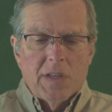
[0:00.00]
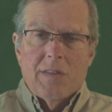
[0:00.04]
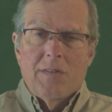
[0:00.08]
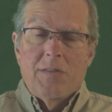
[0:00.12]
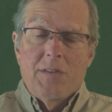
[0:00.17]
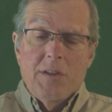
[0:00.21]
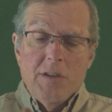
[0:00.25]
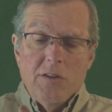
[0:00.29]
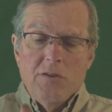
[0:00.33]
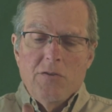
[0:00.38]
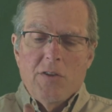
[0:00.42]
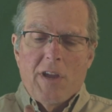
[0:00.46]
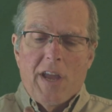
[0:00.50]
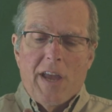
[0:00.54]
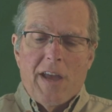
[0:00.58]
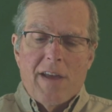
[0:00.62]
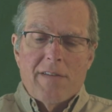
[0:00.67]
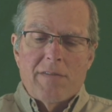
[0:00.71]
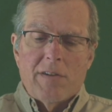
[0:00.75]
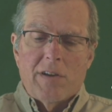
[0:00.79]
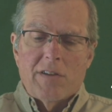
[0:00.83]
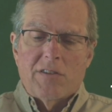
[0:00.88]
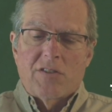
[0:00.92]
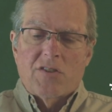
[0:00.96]
Then you
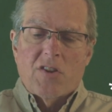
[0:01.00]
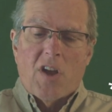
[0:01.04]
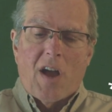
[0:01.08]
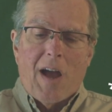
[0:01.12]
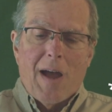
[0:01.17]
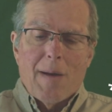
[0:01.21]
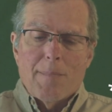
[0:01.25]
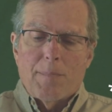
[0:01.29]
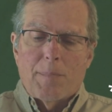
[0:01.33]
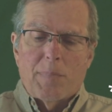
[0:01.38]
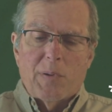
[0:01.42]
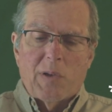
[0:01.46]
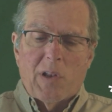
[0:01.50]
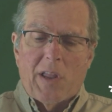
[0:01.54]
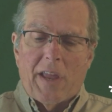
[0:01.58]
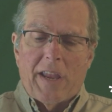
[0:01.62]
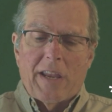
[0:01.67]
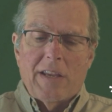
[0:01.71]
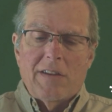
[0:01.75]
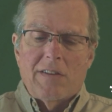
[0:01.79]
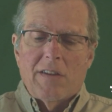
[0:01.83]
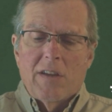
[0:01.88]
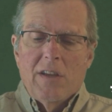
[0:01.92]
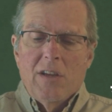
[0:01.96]
have a top
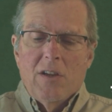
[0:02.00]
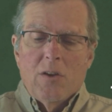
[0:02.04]
plate